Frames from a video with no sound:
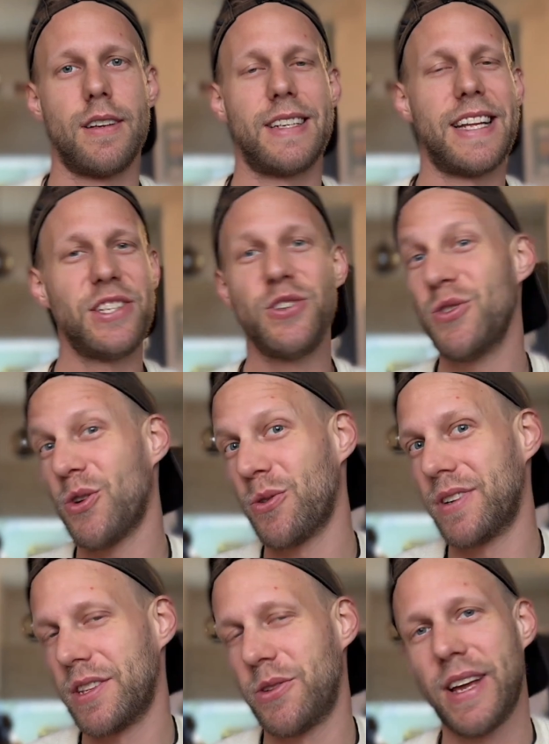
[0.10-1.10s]
Did you know
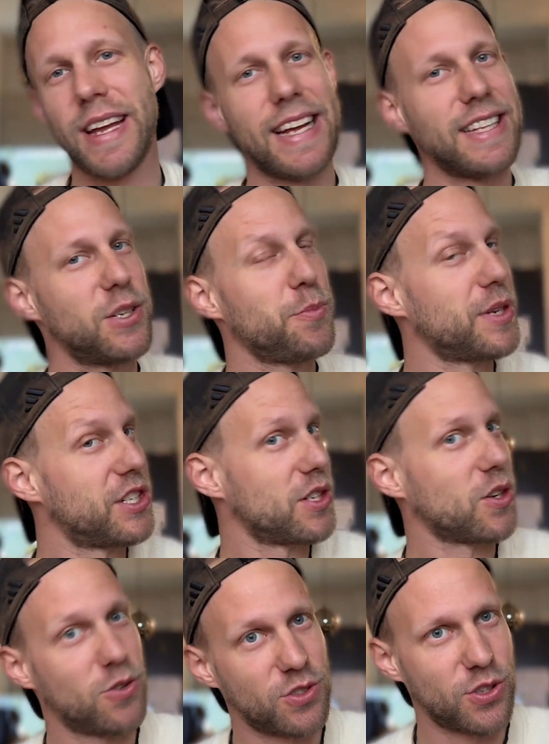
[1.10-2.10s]
that you can enter
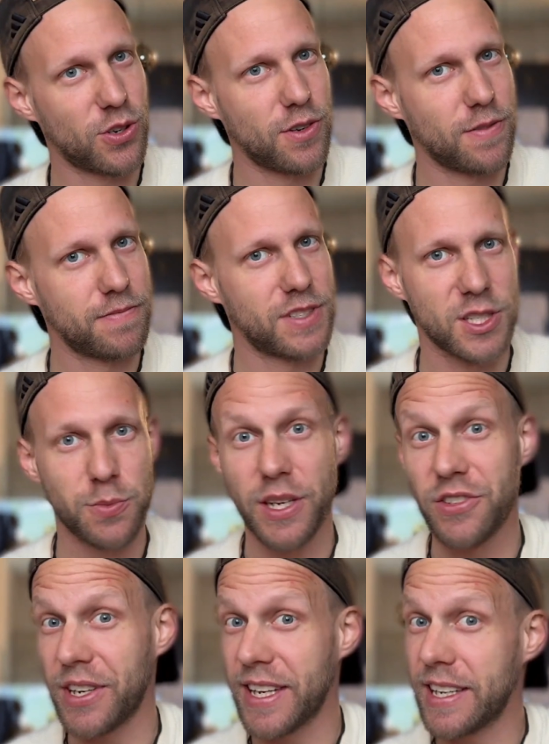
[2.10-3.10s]
mission control just by
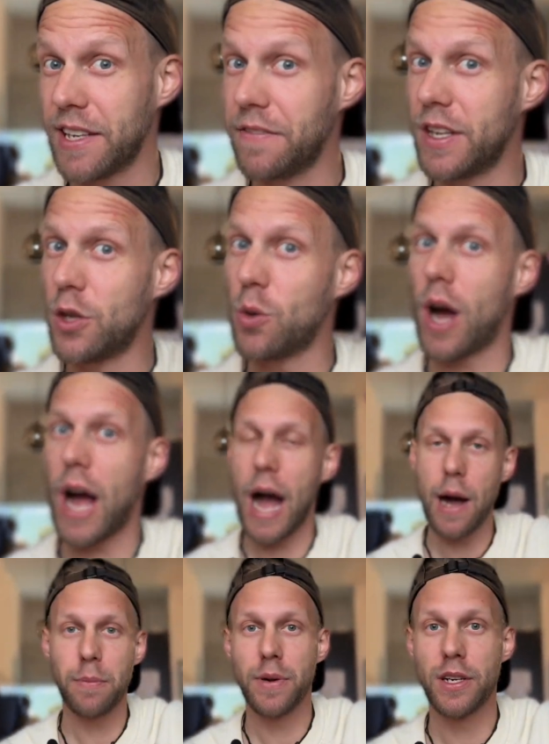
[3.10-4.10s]
dragging the window up